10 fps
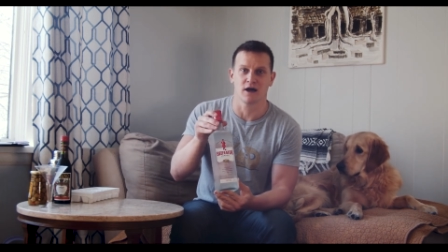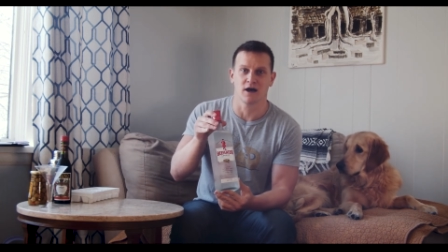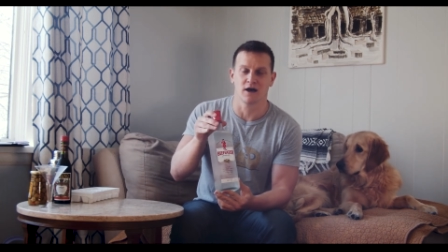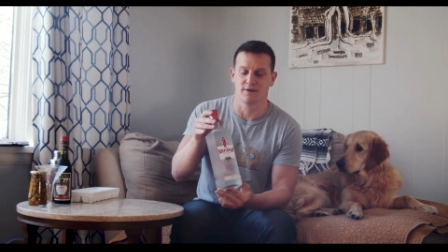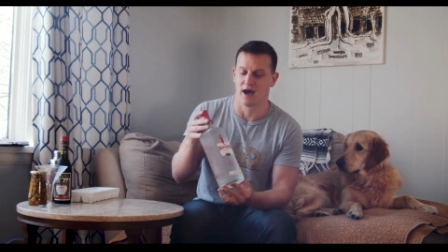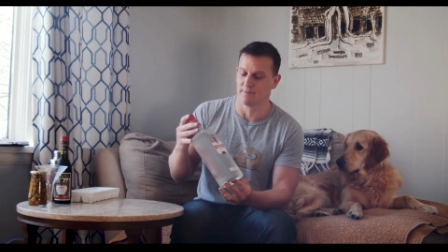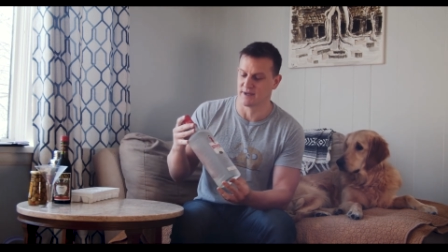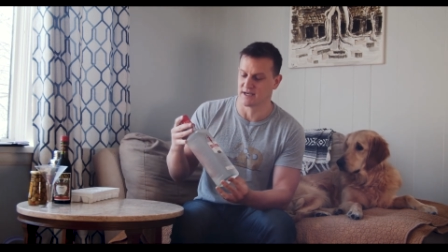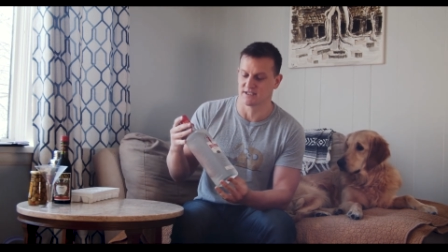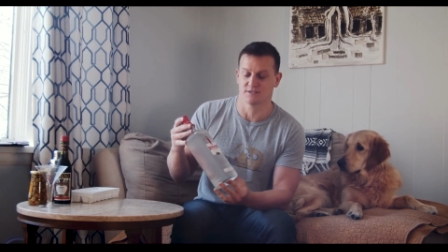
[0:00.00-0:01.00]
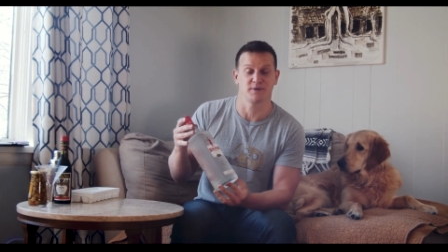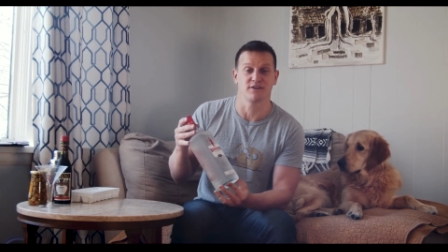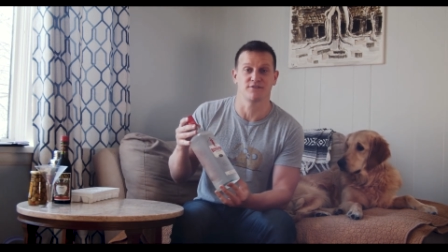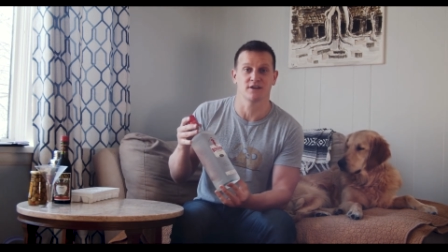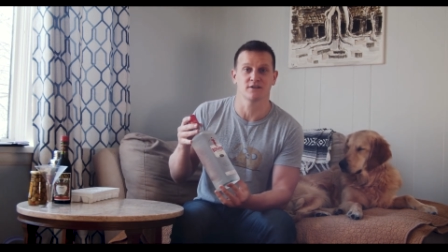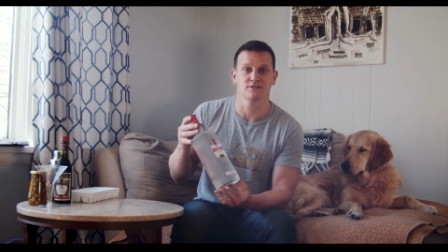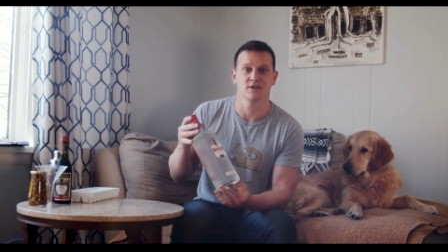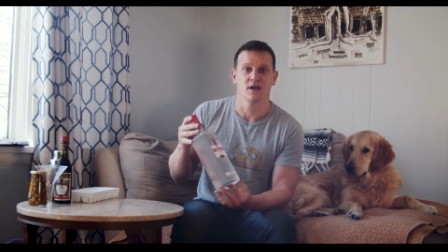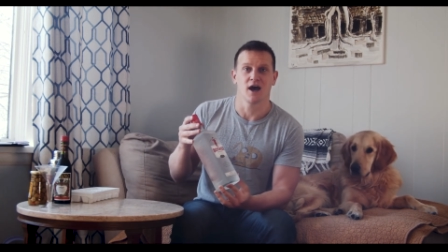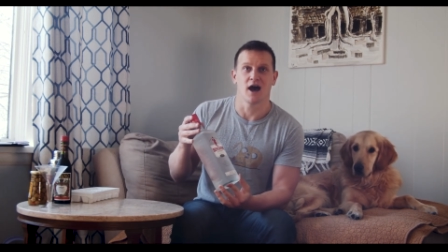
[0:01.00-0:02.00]
Uh, not because it's
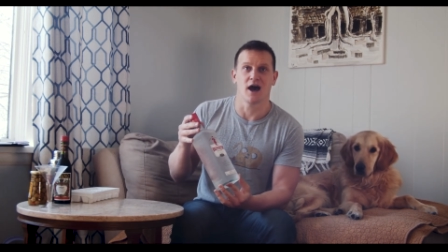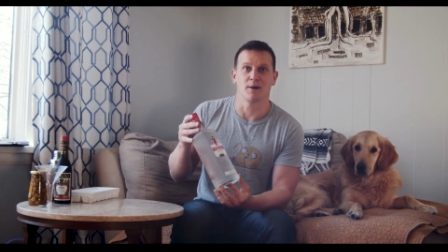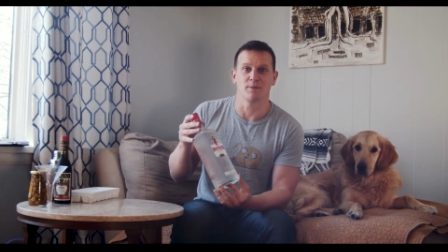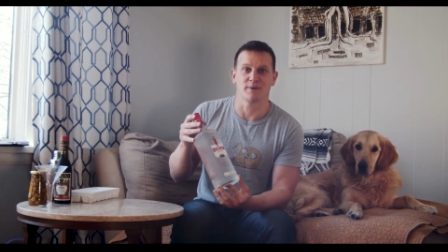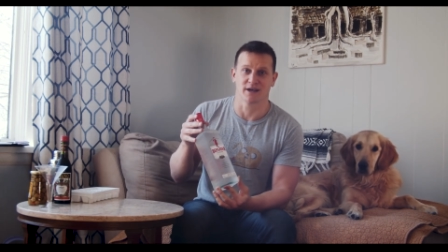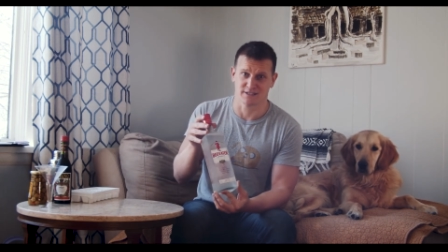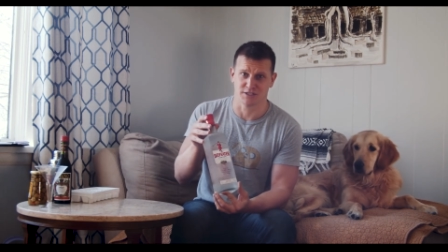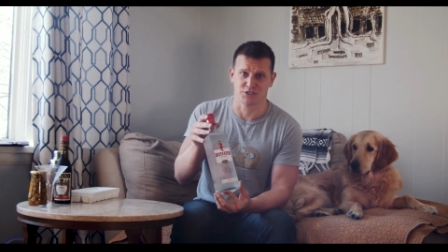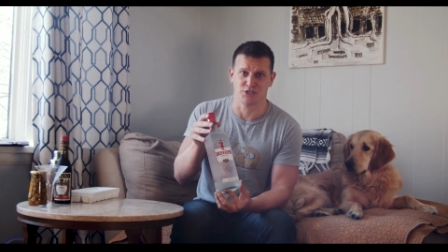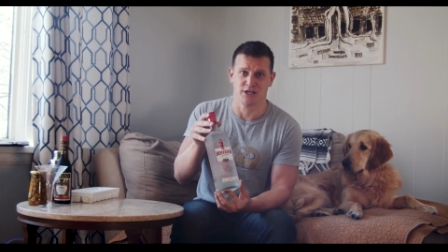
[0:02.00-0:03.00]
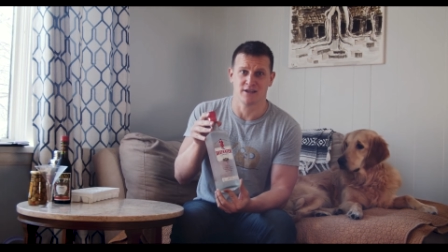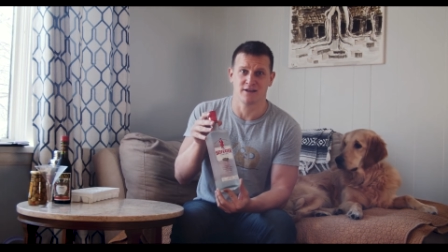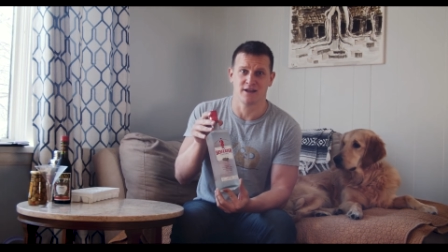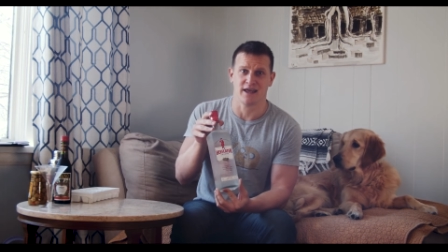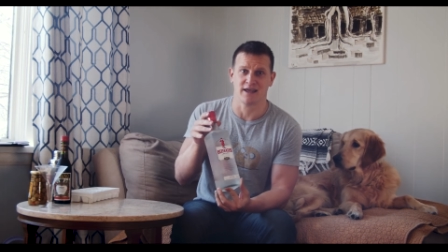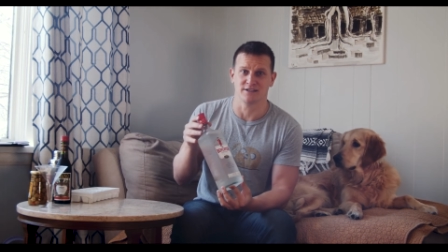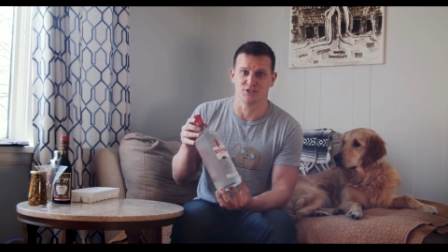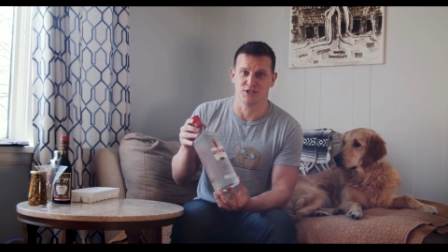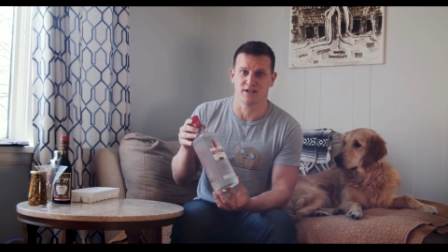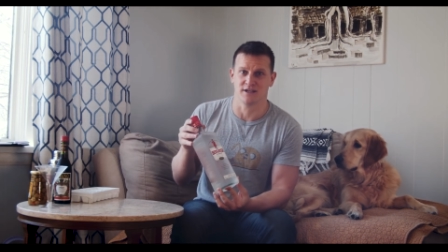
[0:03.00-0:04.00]
Beefeaters, uh, but because it's gin,
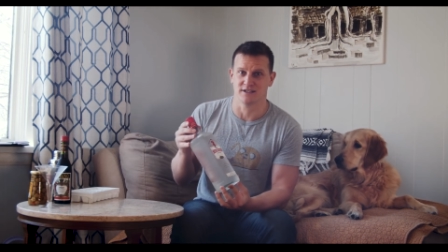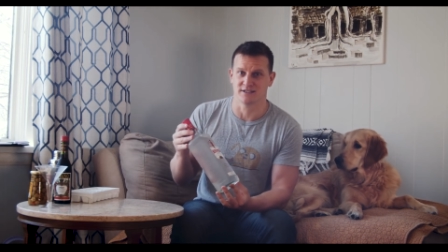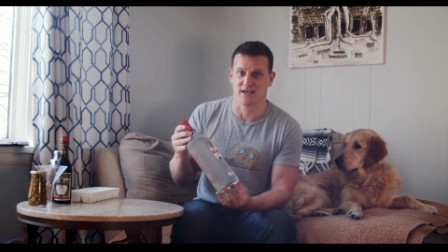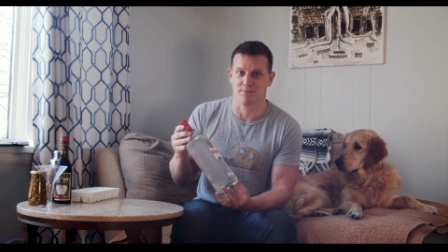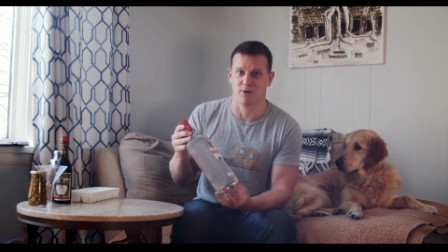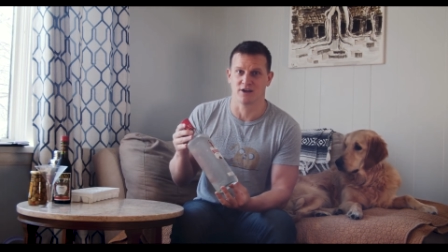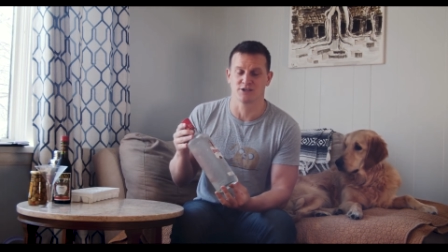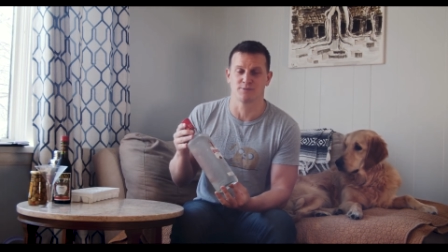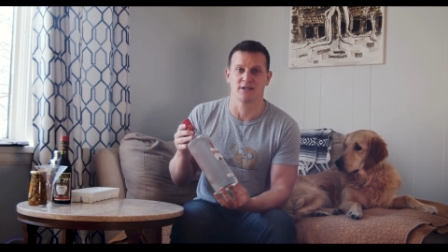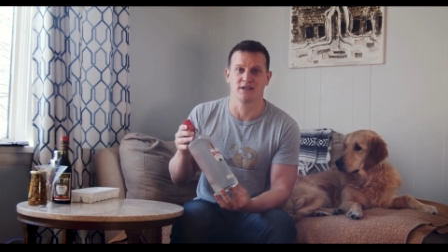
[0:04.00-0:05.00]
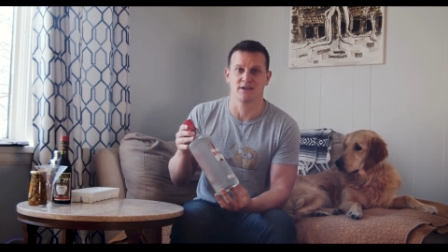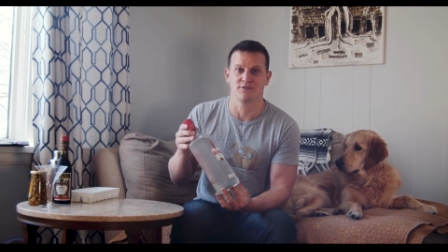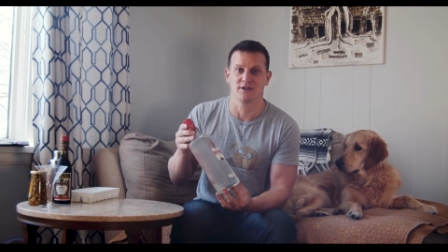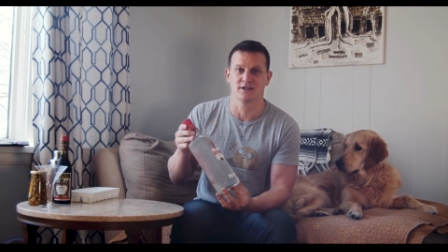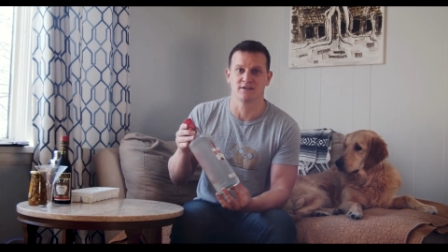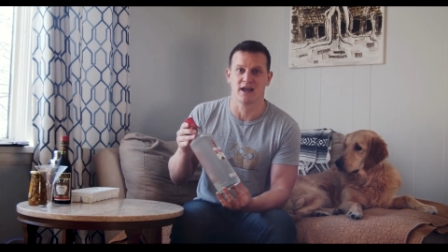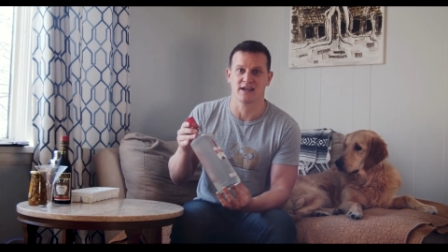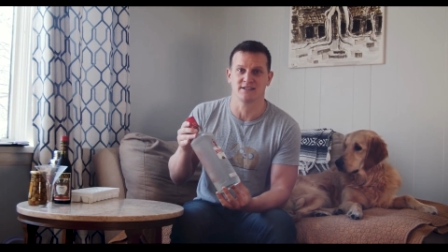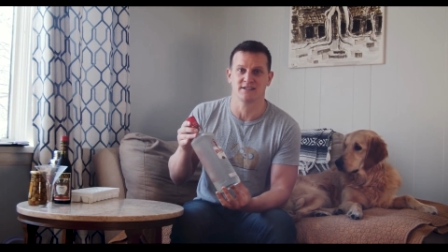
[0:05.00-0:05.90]
and gin is a punishment even in